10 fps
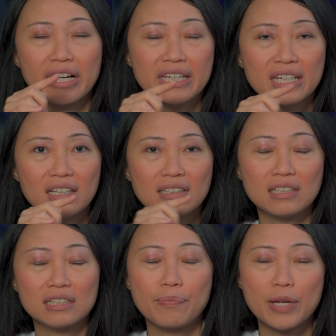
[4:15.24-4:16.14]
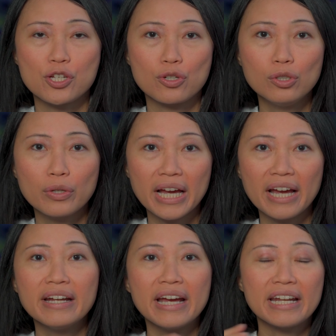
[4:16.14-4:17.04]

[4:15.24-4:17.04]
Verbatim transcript: right here this is the page you look at